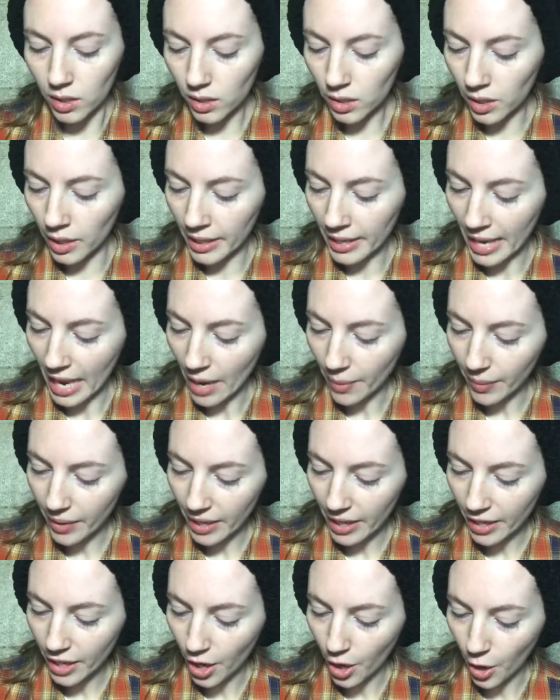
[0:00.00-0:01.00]
Now I'm going
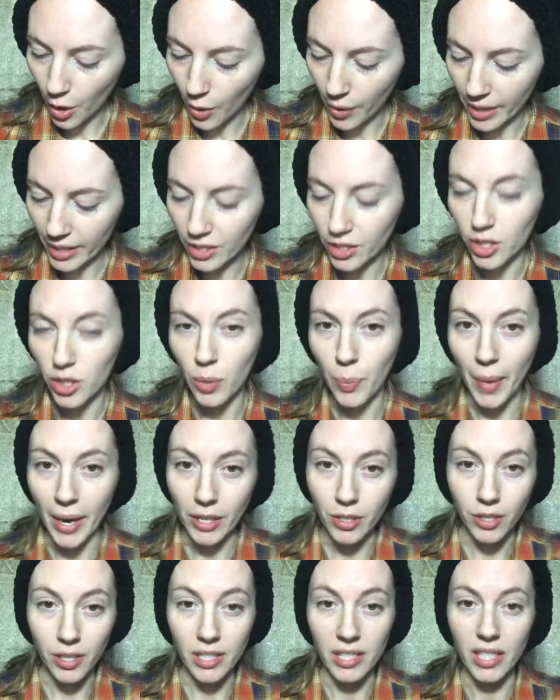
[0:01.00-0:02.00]
to go and do my
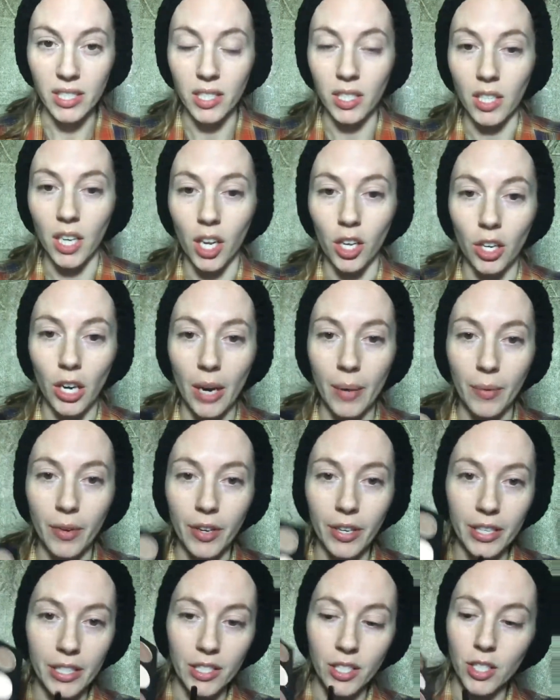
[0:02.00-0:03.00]
transition color. I'm
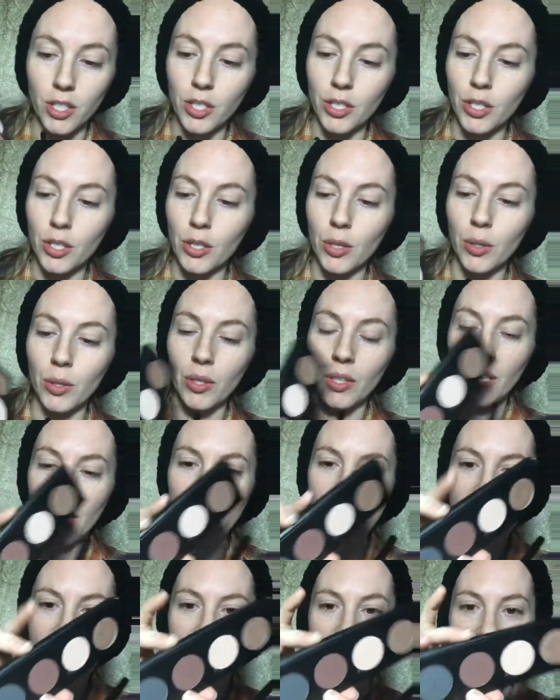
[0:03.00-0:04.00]
going to do
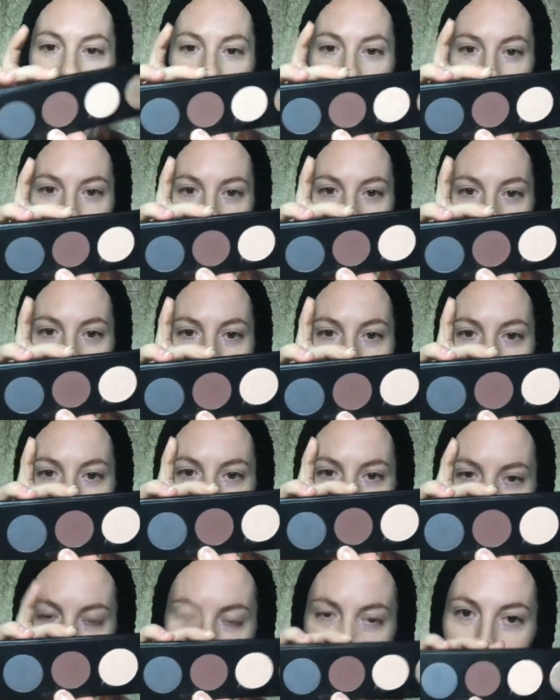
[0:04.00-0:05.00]

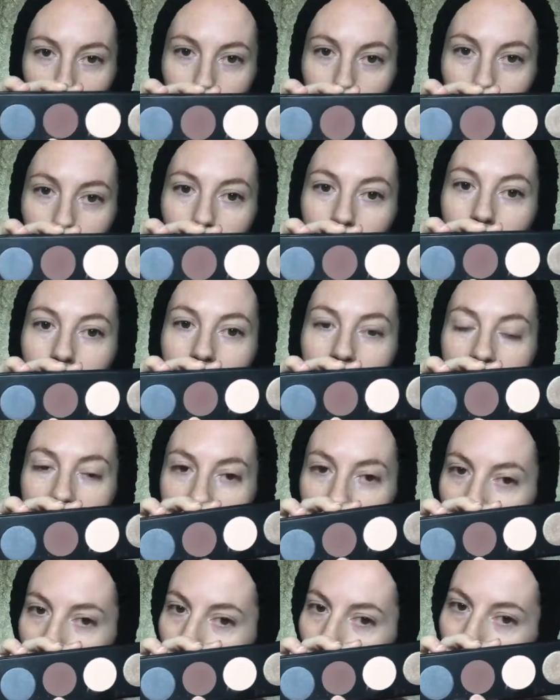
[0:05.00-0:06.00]
Nonsensical,
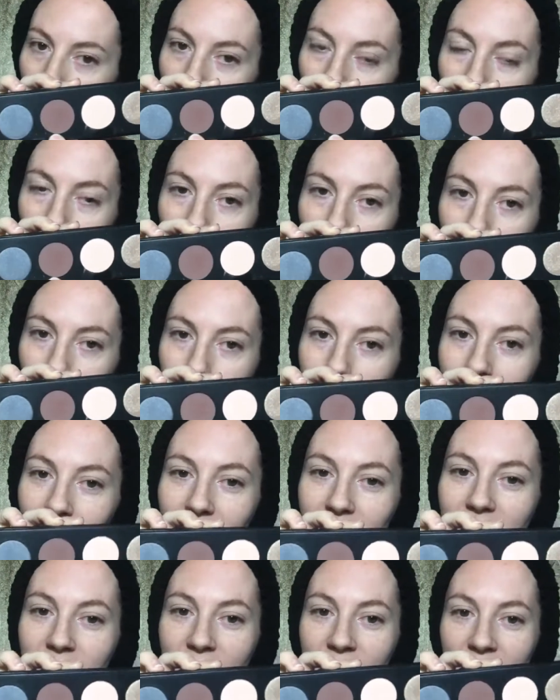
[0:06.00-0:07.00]
that's quite a word,
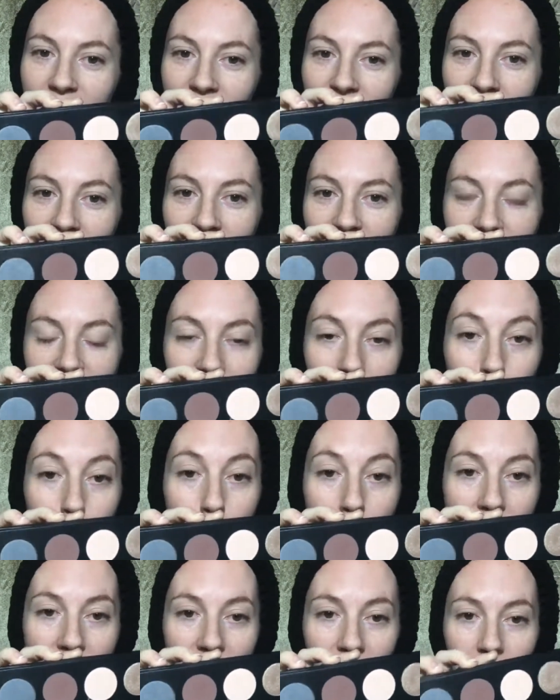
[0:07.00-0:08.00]
and it's a
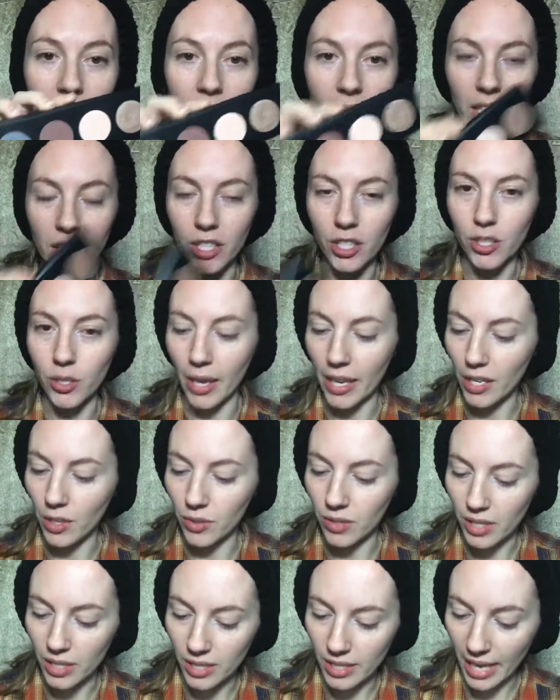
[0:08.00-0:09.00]
matte color, so I
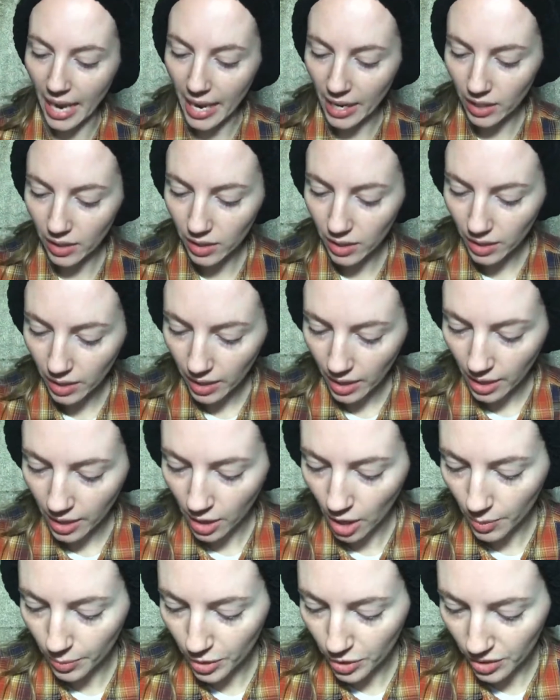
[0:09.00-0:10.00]
use a satin,
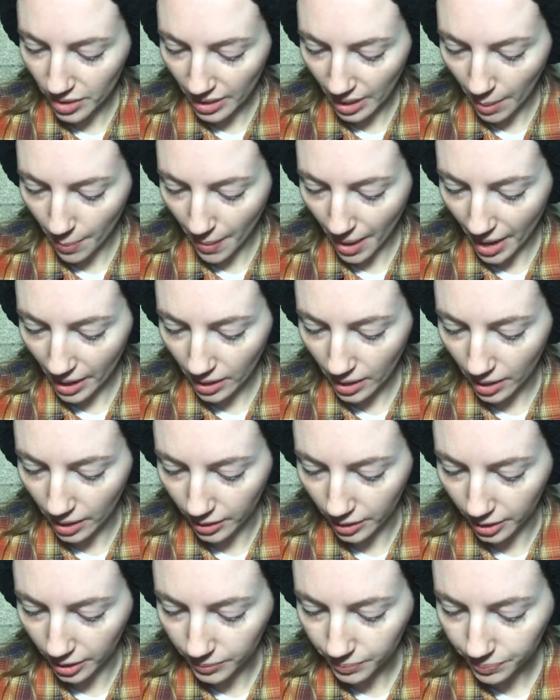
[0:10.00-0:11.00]
now I'm using a matte
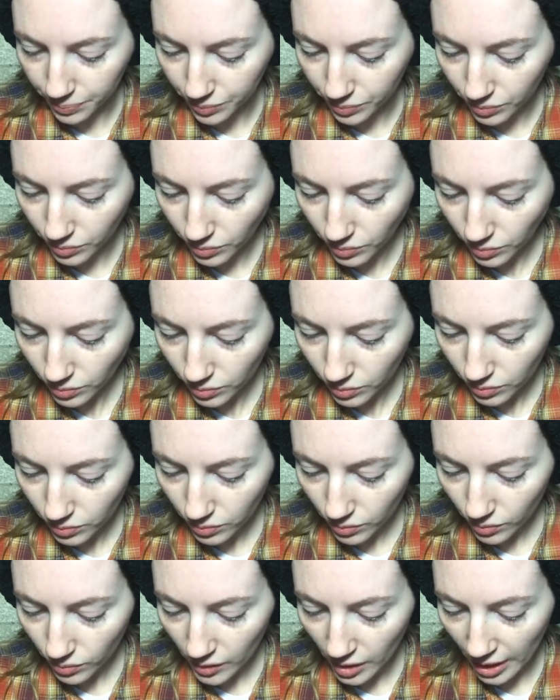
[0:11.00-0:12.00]
color,
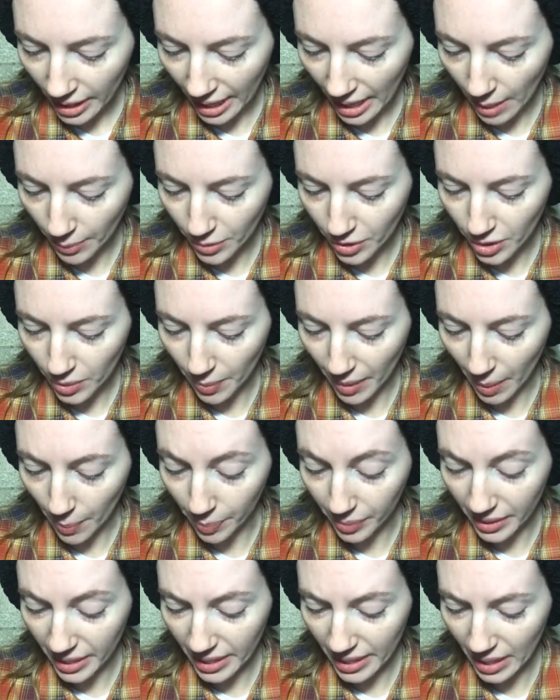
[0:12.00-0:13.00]
and I'm using my
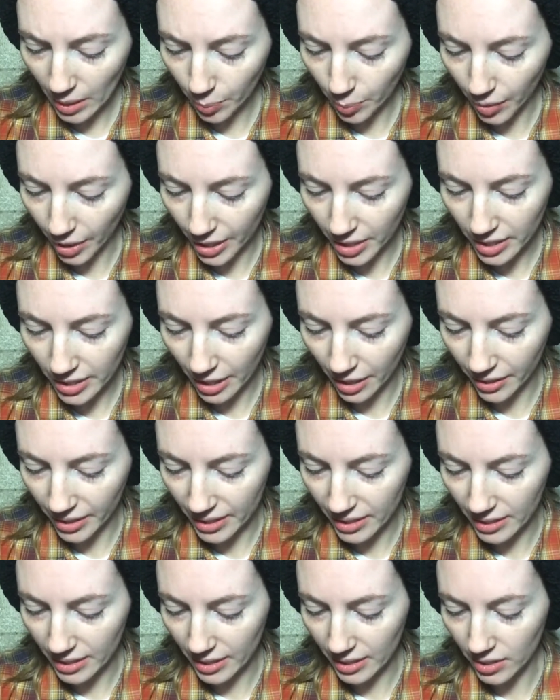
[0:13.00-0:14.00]
blending brush. Now
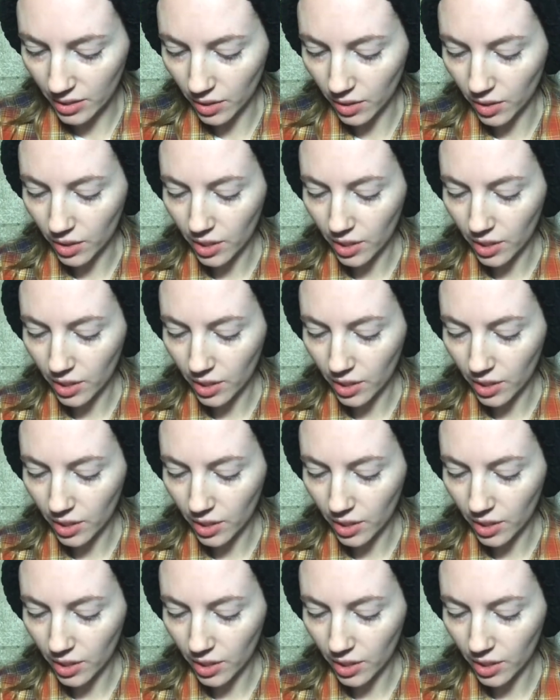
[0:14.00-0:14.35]
this is